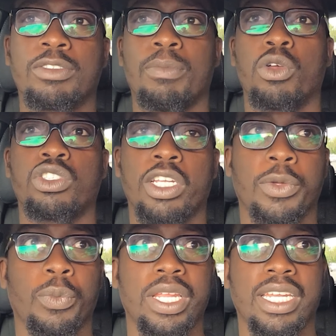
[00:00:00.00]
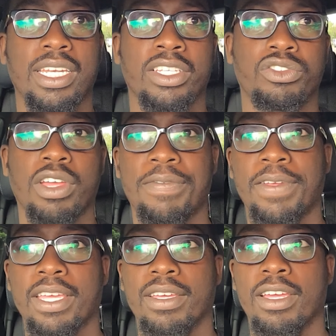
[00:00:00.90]
mostly winning in
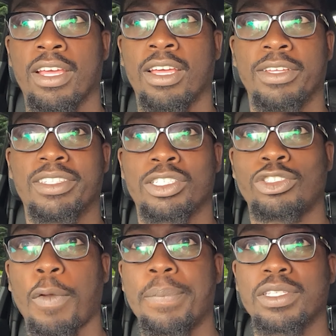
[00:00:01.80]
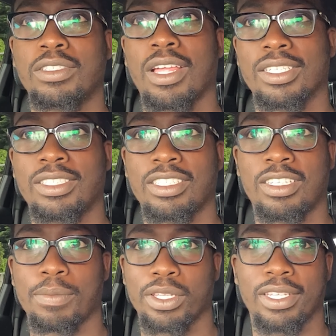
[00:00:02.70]
traffic. The stop and start
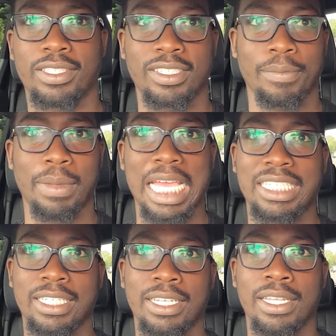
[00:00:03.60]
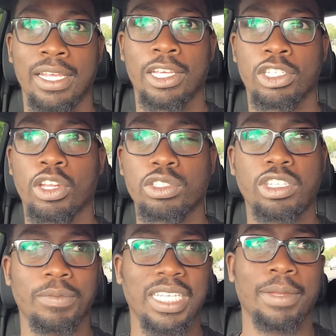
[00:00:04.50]
system on this is amazing. You know,
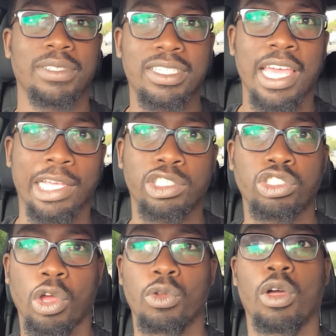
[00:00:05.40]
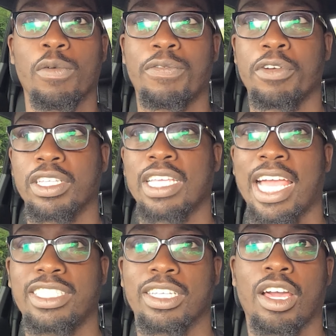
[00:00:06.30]
sometimes it takes so long for it to
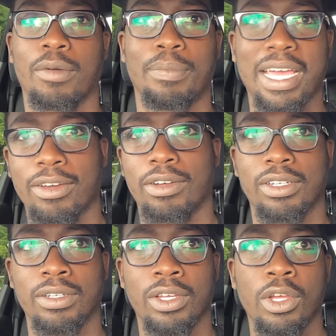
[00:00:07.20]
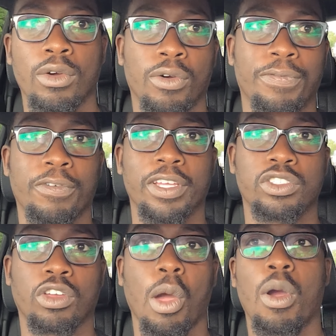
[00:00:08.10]
actually come back on or for it
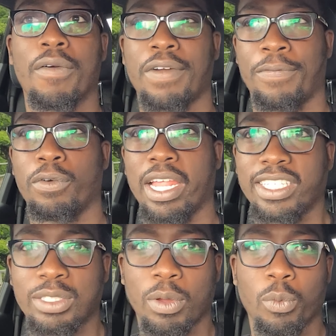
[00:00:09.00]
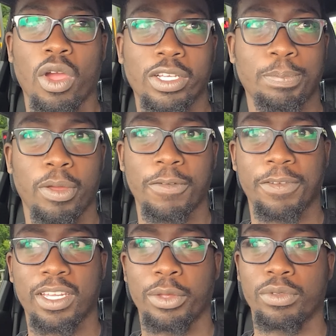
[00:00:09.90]
to go off. I feel like this one works
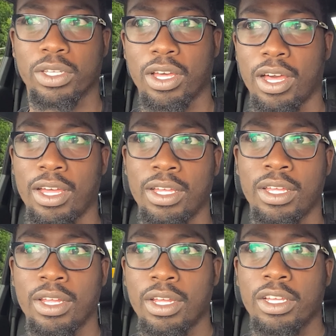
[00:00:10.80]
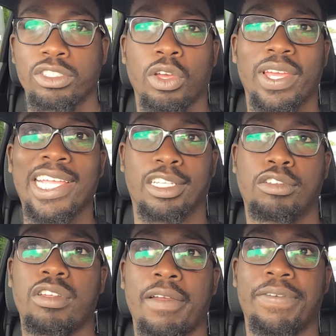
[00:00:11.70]
perfectly with the car. So in
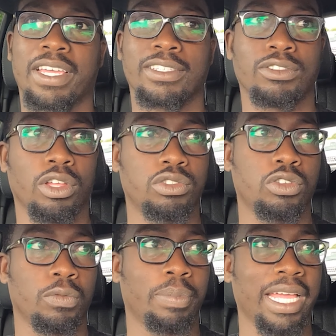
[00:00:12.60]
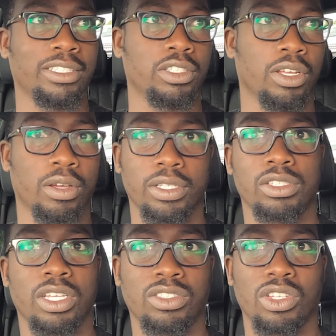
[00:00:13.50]
traffic, it's not too bad, you know,
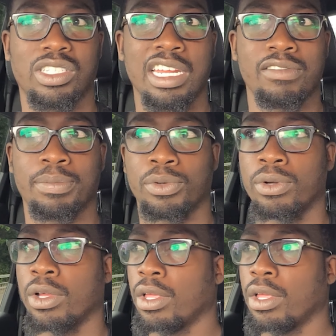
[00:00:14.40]
it's not terrible.